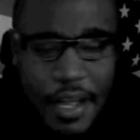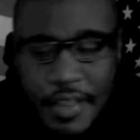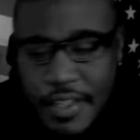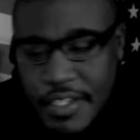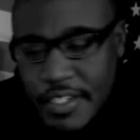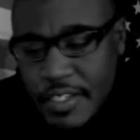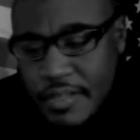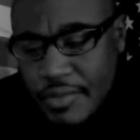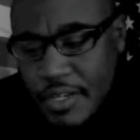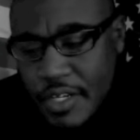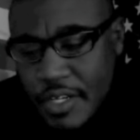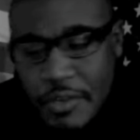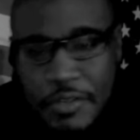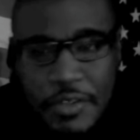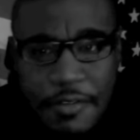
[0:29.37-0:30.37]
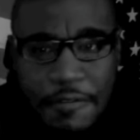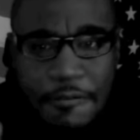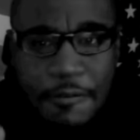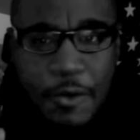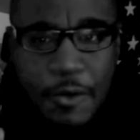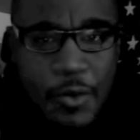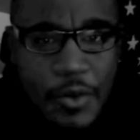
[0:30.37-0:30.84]
This is a Minolta
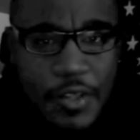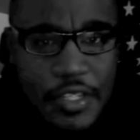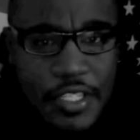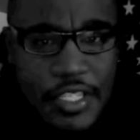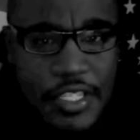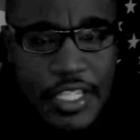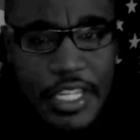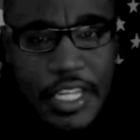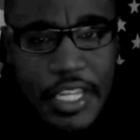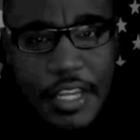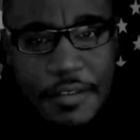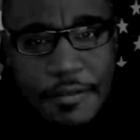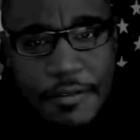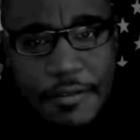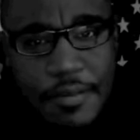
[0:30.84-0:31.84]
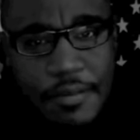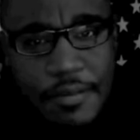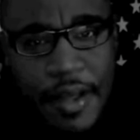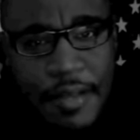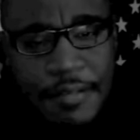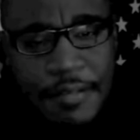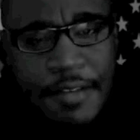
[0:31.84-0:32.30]
4. This is a gift from
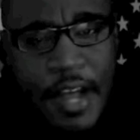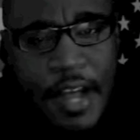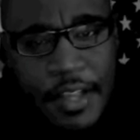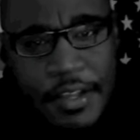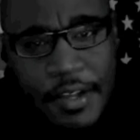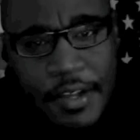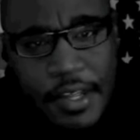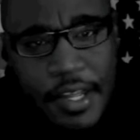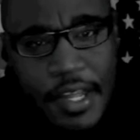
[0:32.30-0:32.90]
my father.